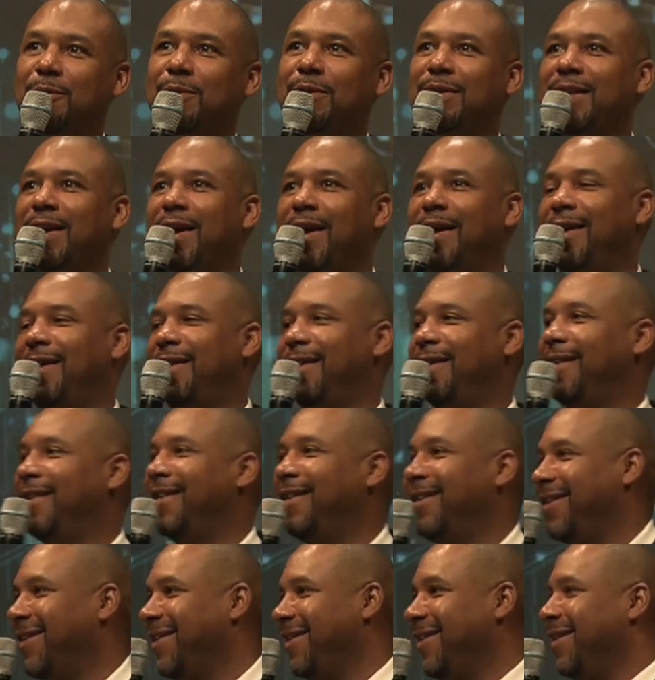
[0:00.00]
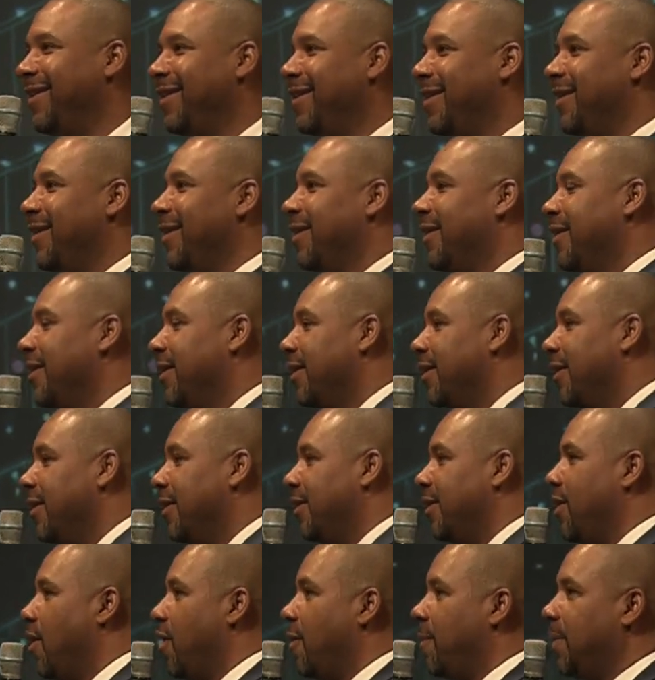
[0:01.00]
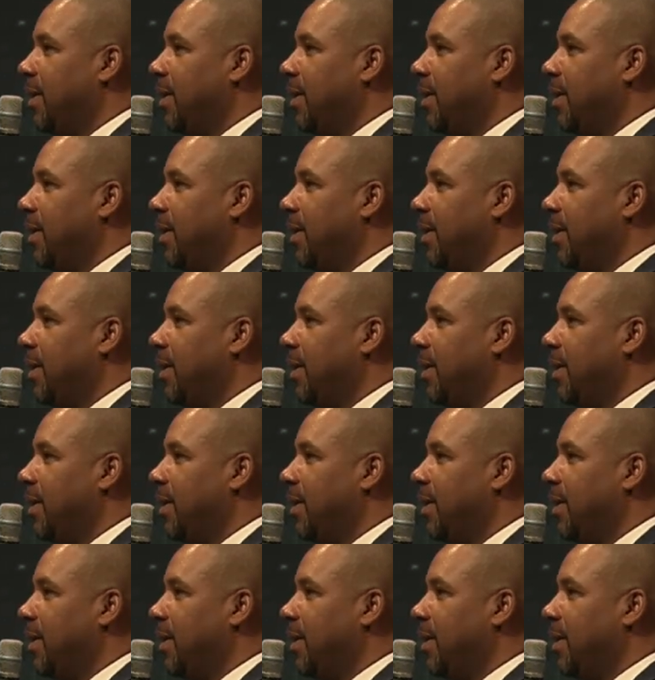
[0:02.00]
with that. No,